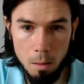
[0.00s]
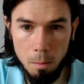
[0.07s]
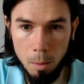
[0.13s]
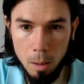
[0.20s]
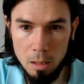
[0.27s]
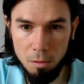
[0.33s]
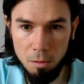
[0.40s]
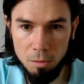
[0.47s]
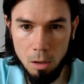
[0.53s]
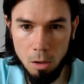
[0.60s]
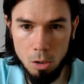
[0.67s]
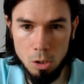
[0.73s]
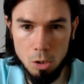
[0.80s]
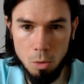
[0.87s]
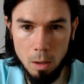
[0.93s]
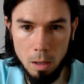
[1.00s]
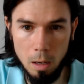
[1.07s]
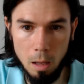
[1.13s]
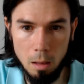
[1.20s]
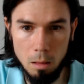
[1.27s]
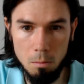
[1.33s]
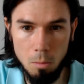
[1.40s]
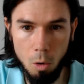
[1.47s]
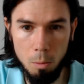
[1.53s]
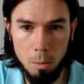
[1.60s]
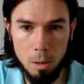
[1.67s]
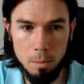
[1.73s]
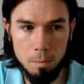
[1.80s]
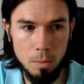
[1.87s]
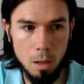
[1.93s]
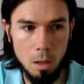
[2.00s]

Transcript: but definitely not doing it at the moment.